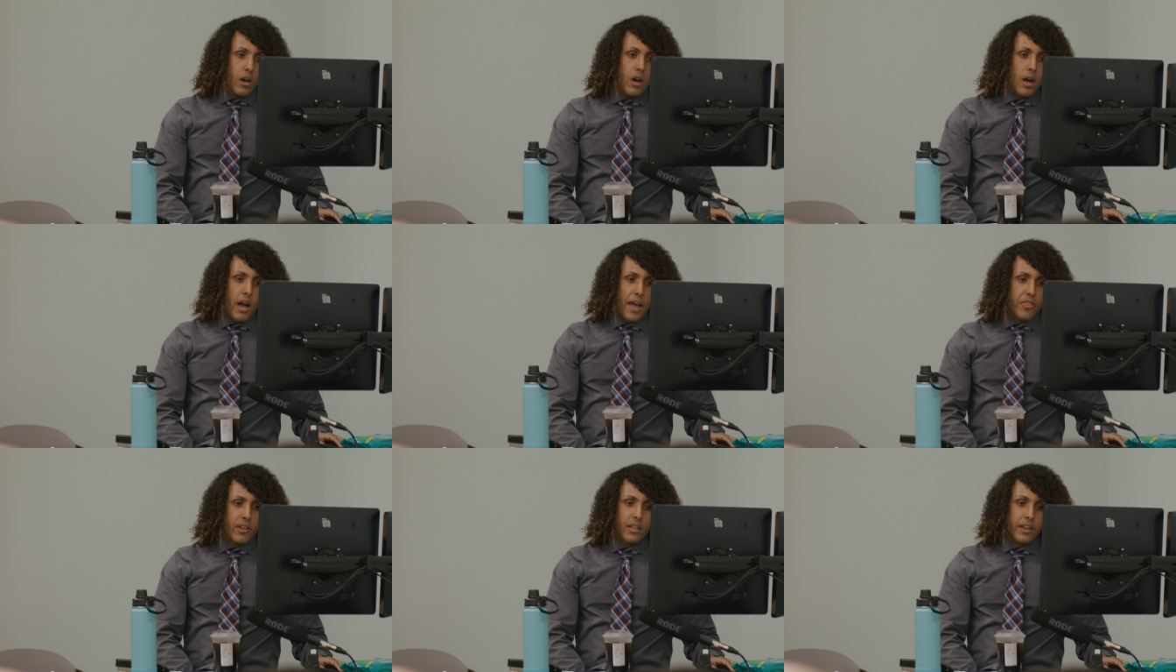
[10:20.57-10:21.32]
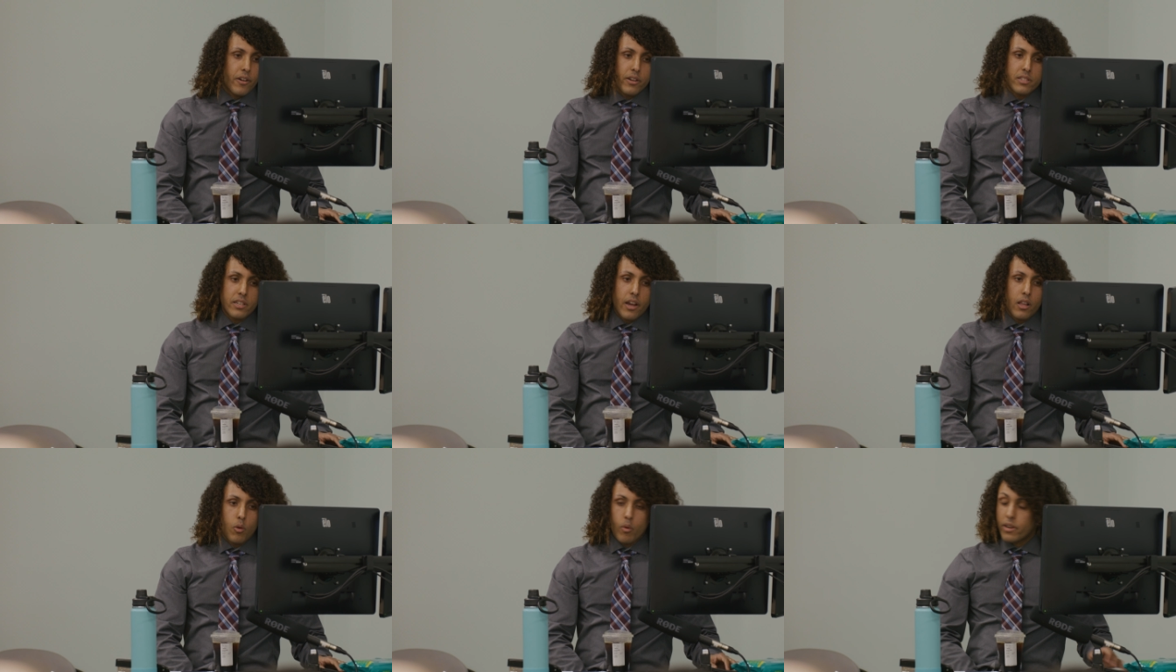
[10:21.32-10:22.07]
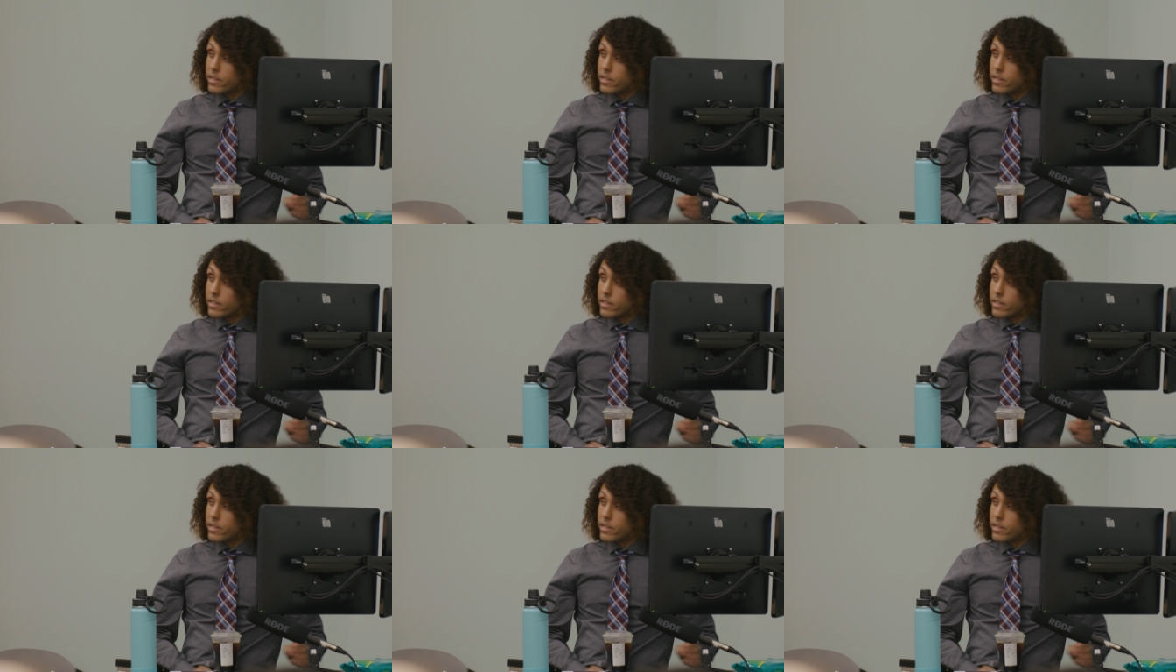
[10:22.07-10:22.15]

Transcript: I think like on a scale of